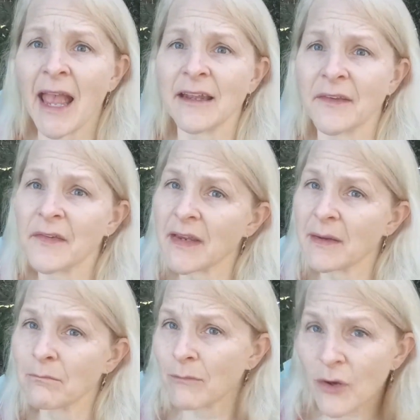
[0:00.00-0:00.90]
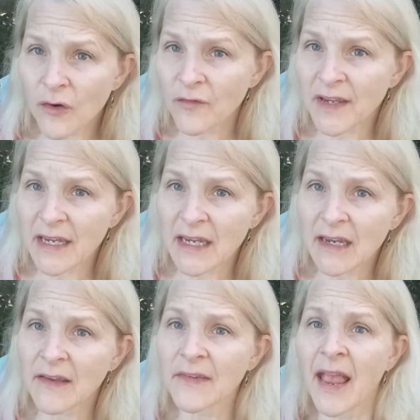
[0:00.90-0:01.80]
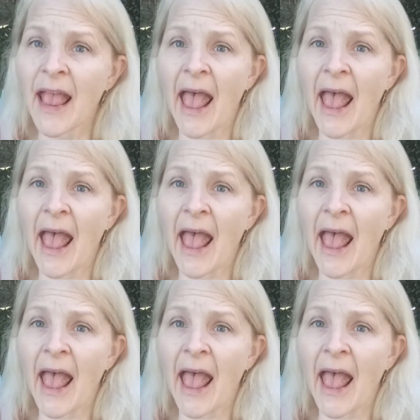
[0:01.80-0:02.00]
and to see movies,